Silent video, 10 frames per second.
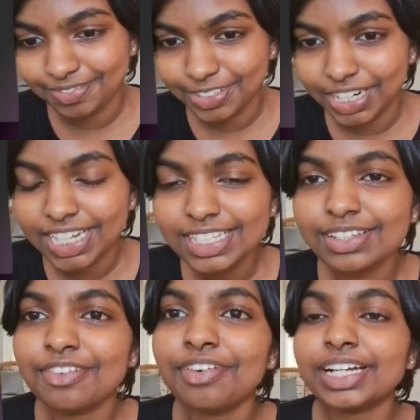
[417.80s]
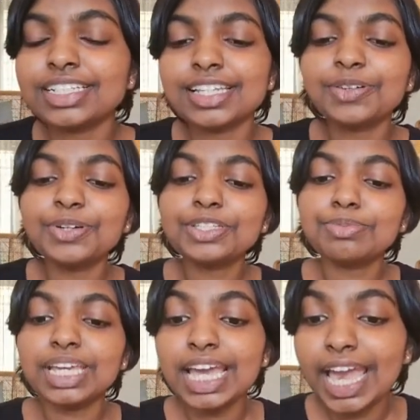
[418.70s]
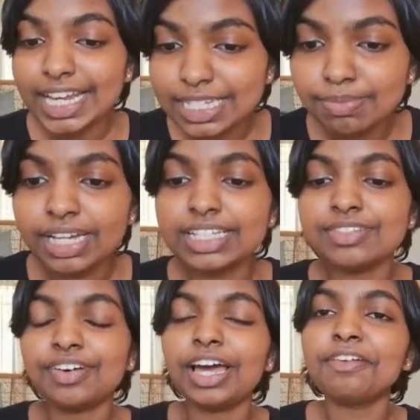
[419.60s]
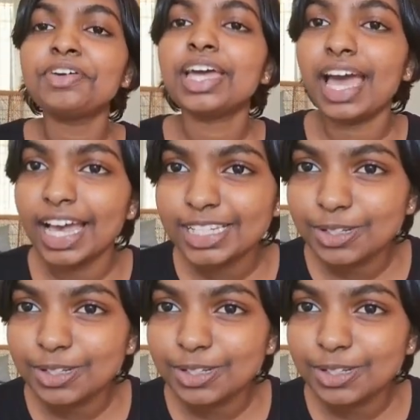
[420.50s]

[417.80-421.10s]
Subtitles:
Right? So the factors are going to be x minus 5 and